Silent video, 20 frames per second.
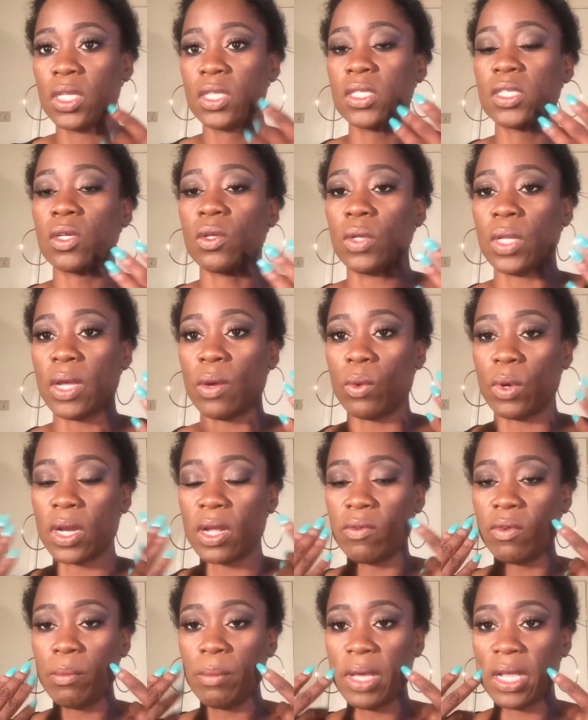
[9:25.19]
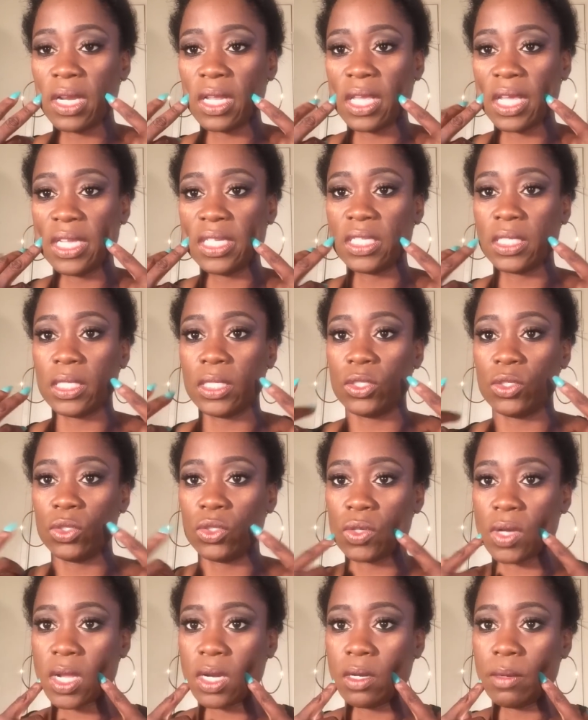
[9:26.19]
so that whatever medication that you're
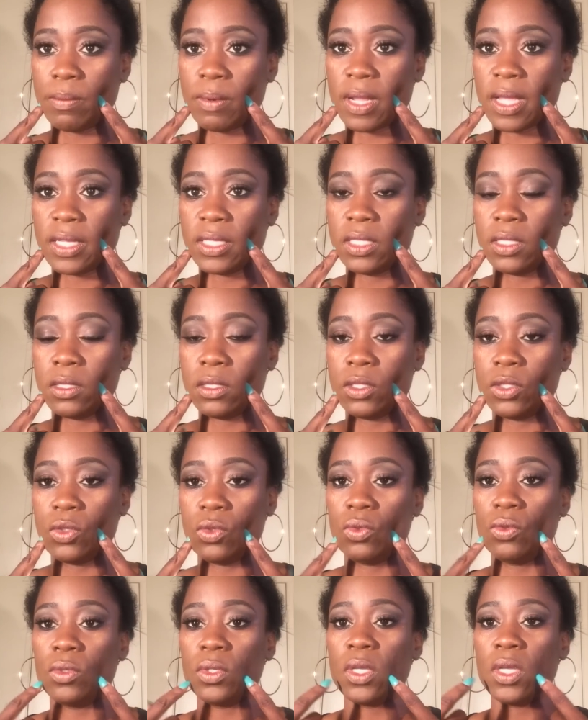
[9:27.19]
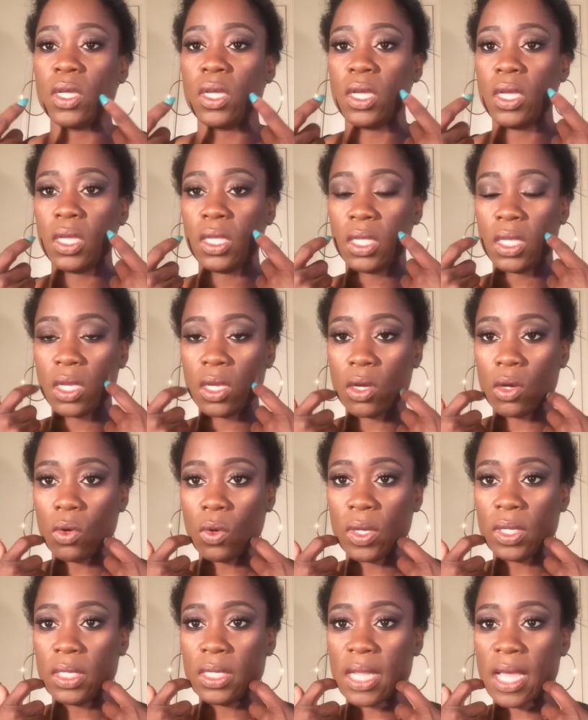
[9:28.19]
trying to apply to the tooth can
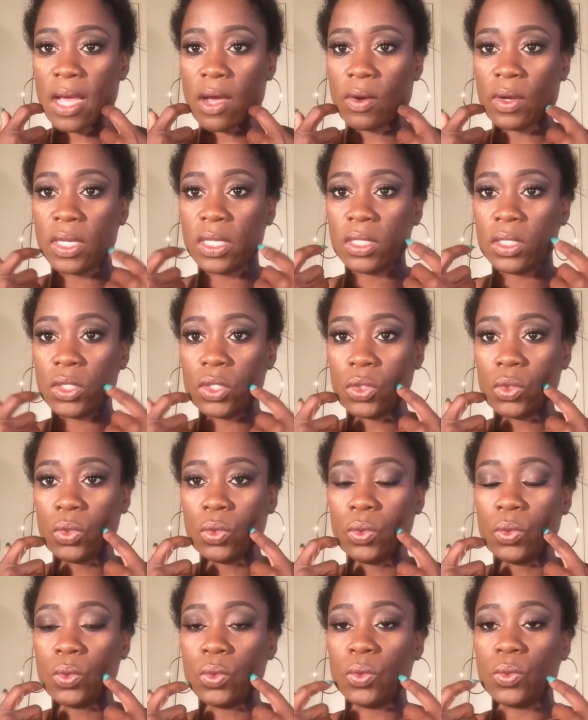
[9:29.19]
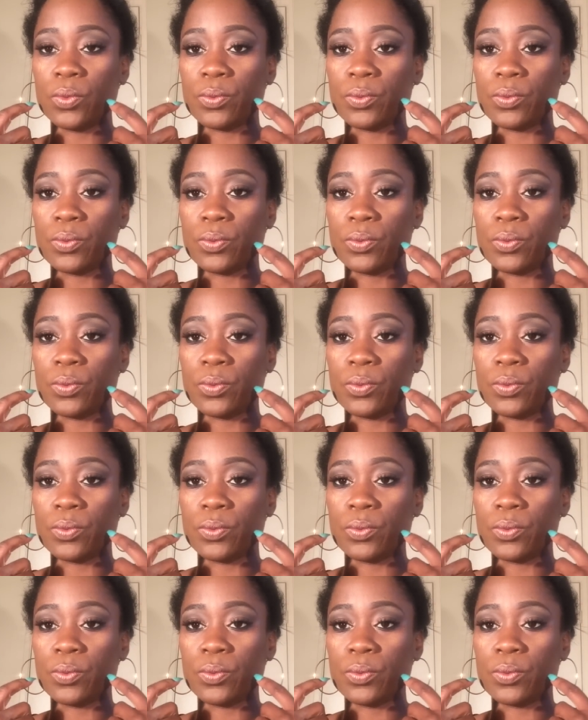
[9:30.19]
go down into